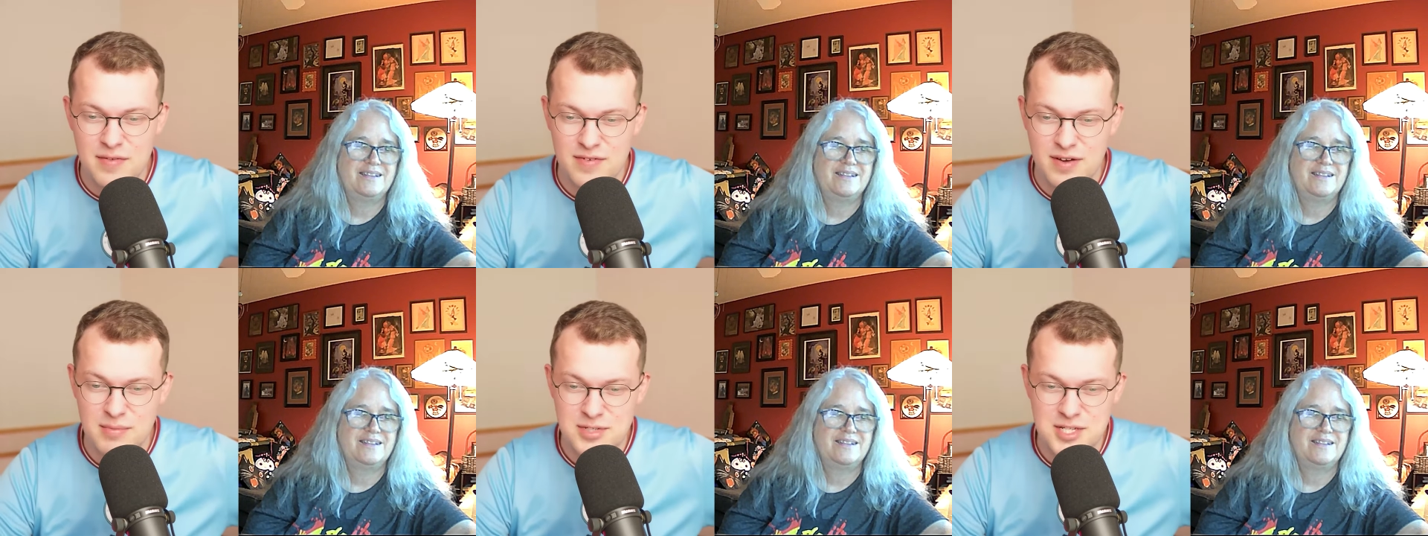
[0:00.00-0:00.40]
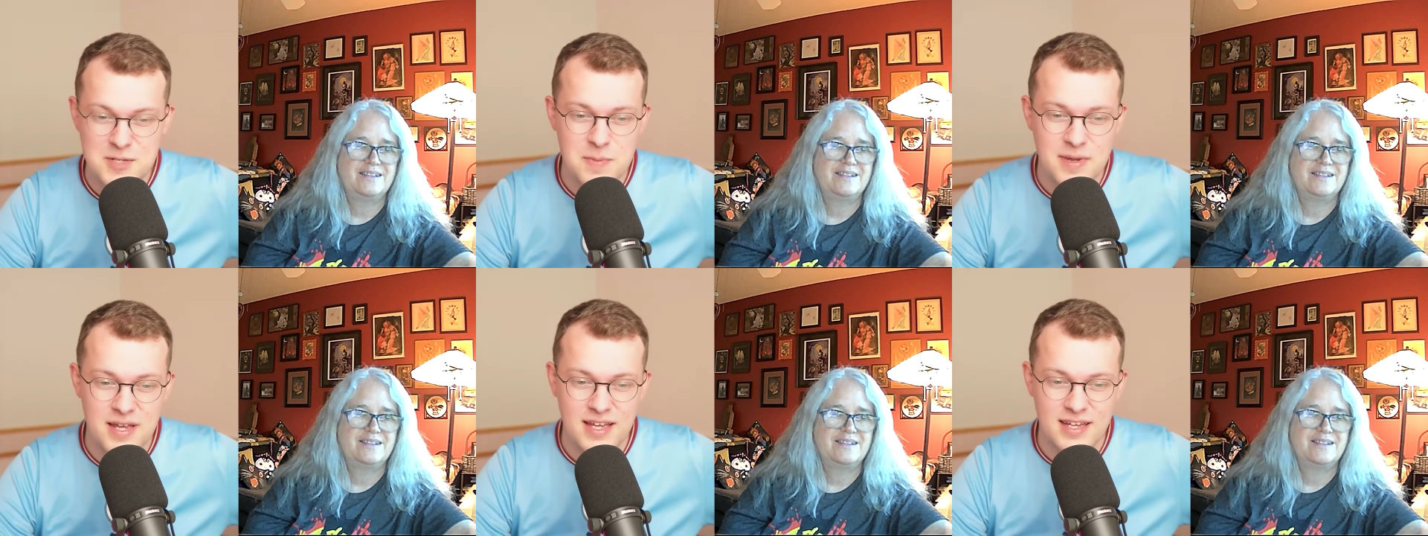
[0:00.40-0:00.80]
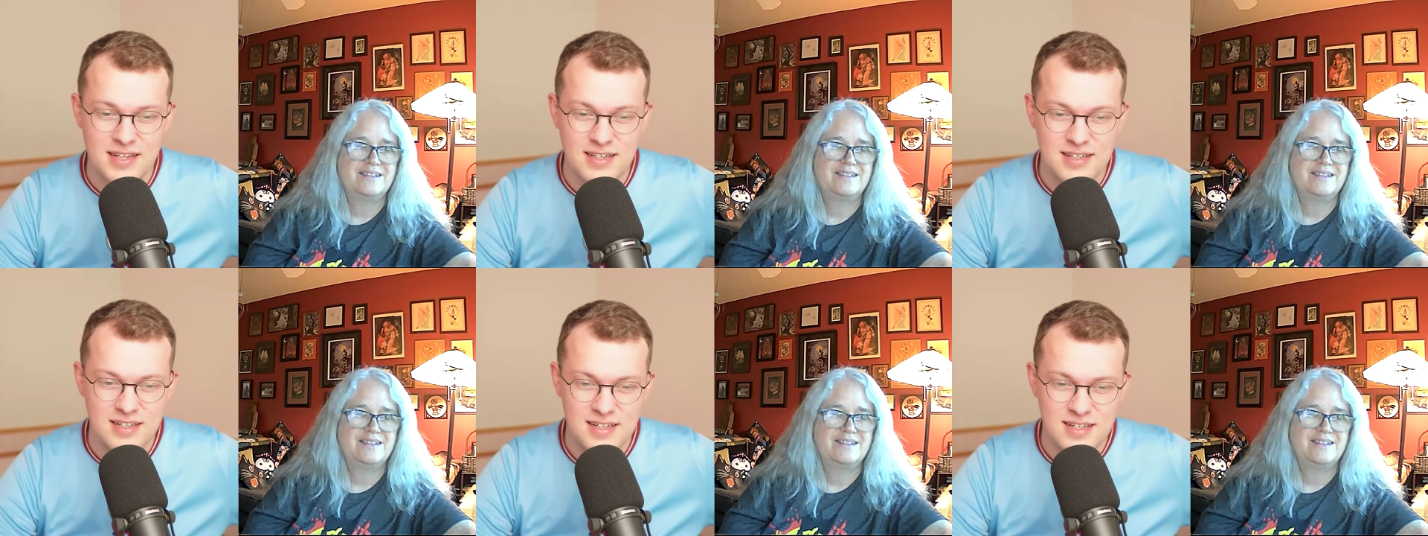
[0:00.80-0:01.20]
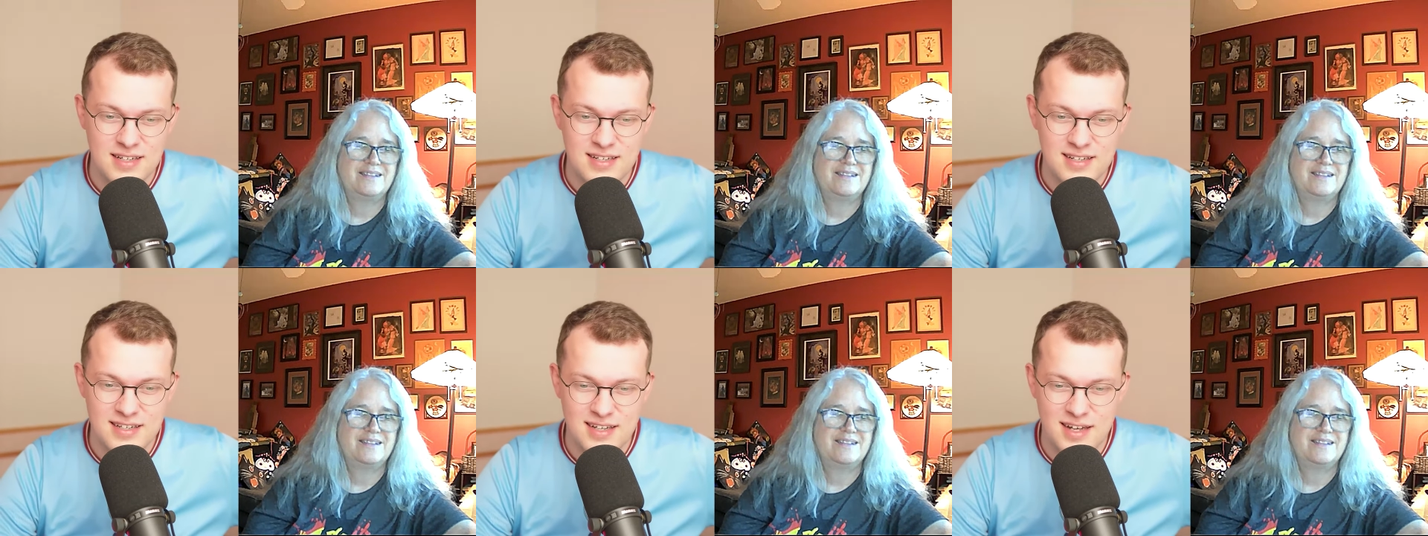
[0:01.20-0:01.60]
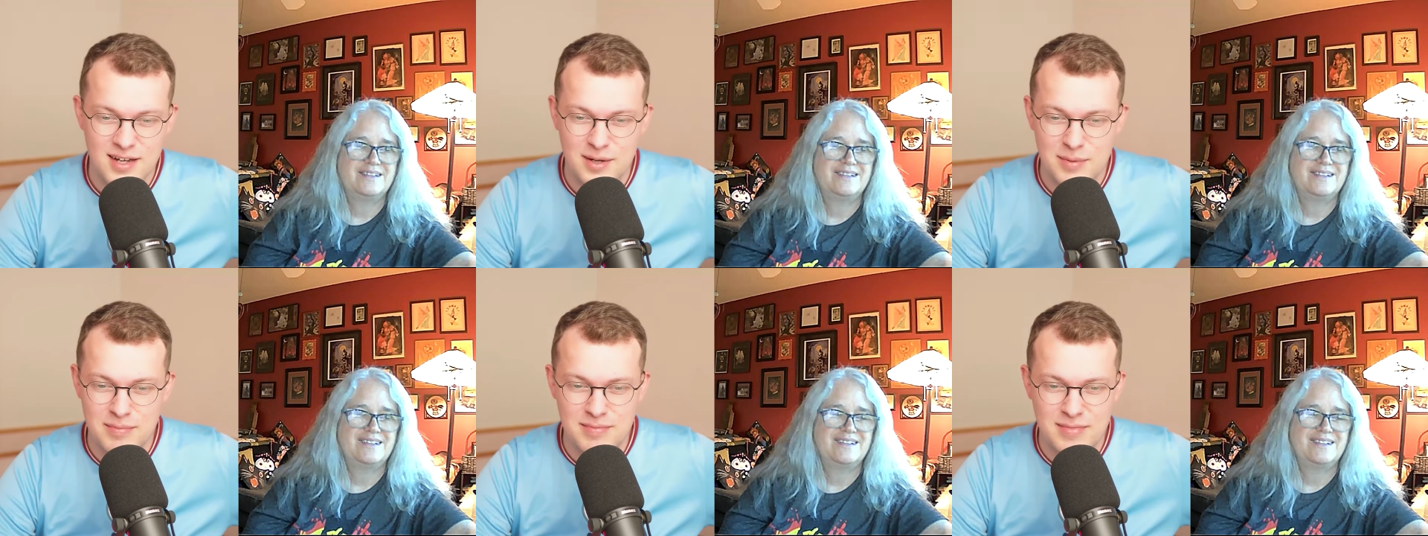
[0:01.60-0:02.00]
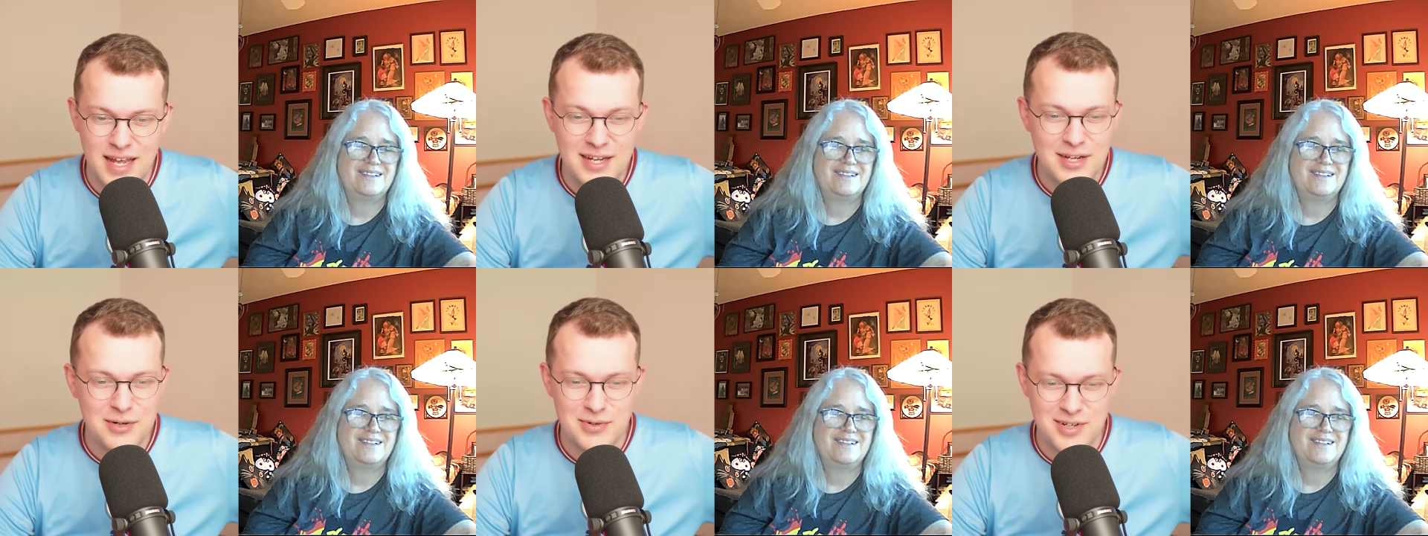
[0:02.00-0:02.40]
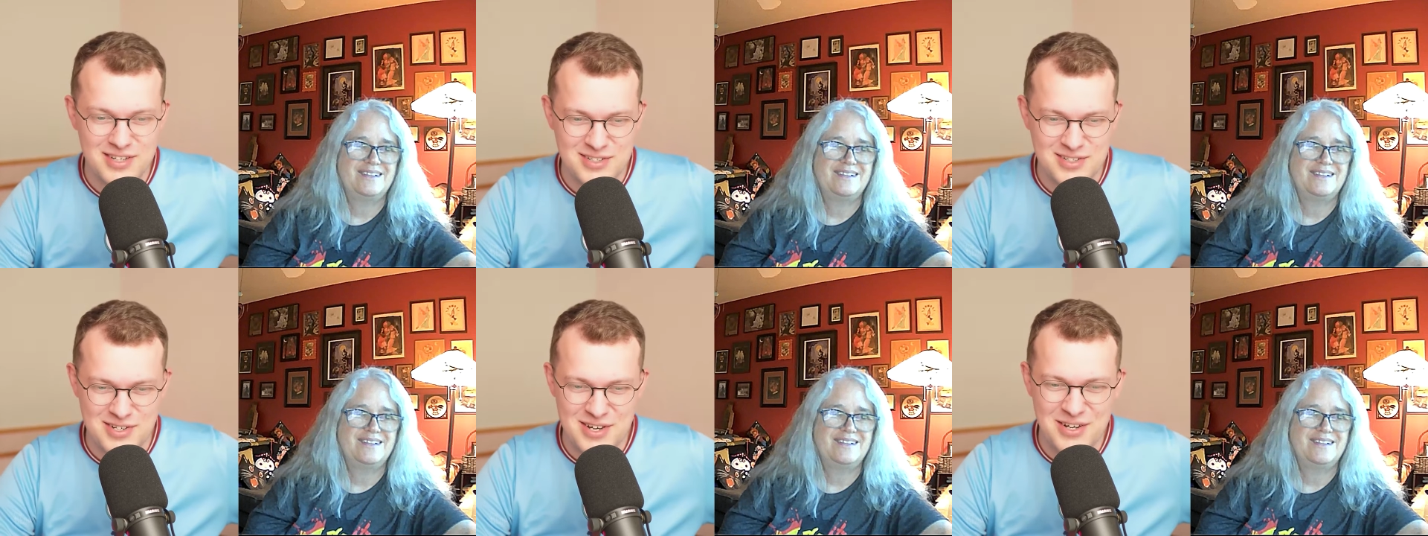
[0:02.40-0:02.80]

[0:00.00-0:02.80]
Speaker 1: I'm just being um, ignorant or